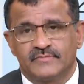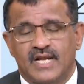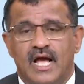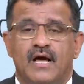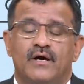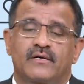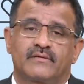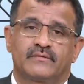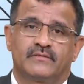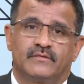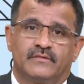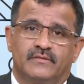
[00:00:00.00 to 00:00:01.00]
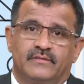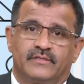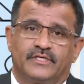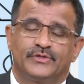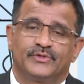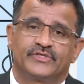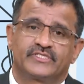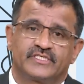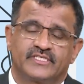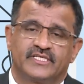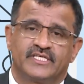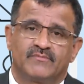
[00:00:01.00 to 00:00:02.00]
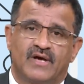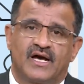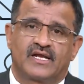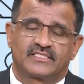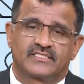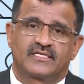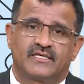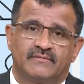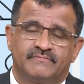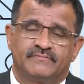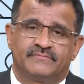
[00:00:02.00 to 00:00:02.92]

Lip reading: our university in Maharashtra,